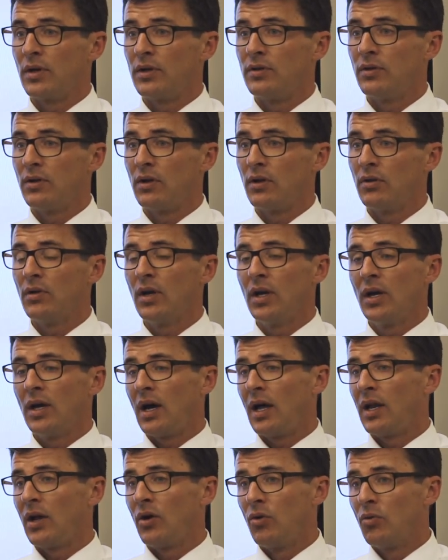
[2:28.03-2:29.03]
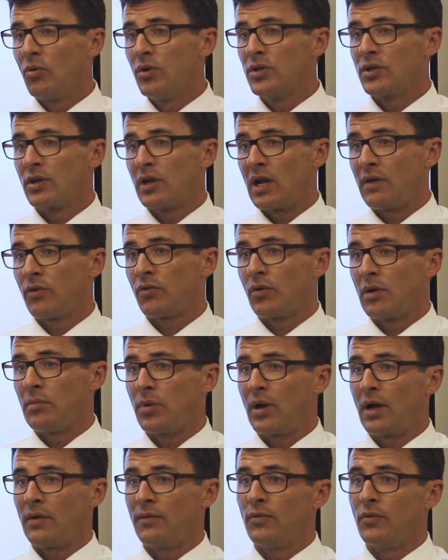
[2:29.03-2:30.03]
do, and they're always on an evergreen
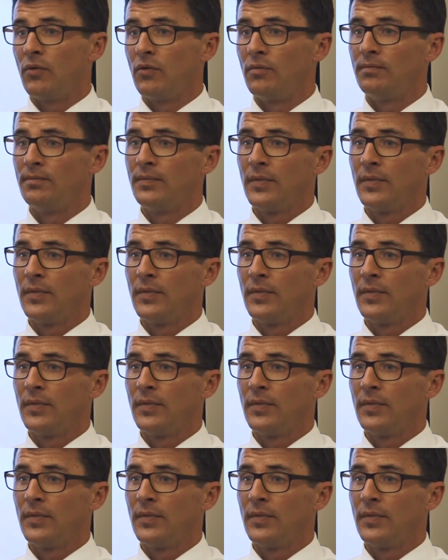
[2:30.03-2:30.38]
platform.